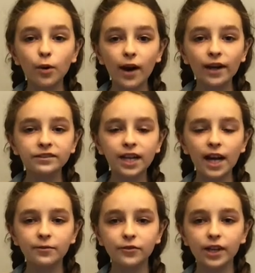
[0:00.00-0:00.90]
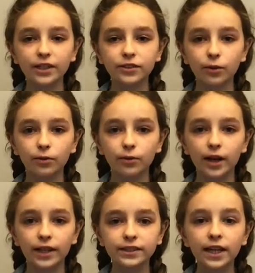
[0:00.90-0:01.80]
won't have time for that dough to
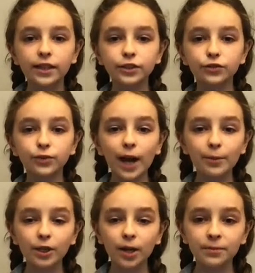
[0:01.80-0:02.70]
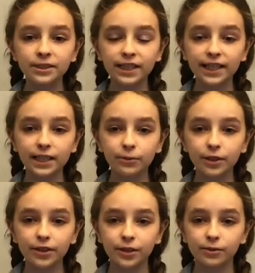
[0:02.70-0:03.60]
rise. Just wrap it up and take it
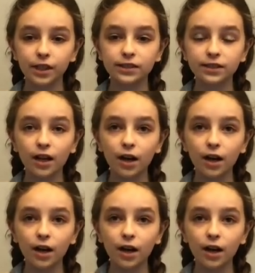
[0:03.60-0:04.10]
with you. Let's go.